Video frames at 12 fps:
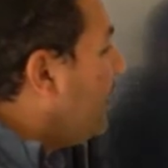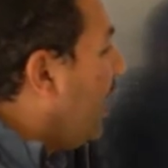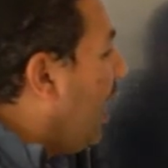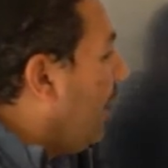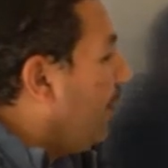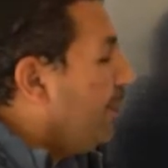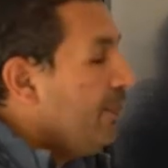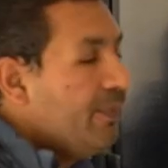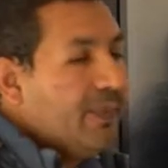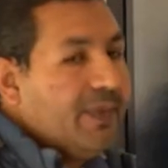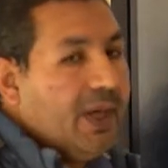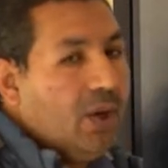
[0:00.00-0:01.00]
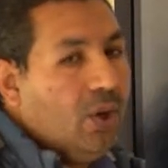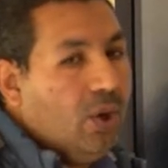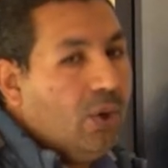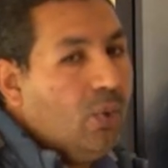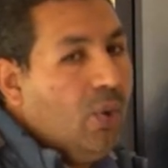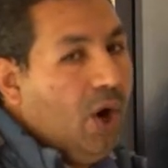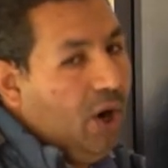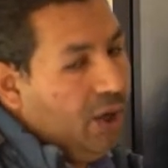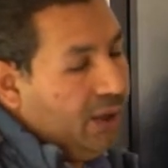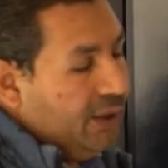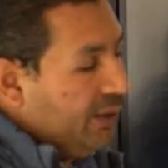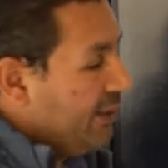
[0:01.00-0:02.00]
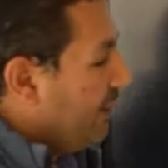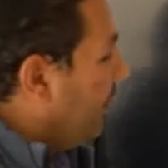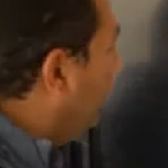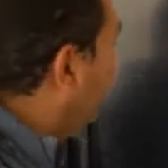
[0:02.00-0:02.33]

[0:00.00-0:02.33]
up the whole world.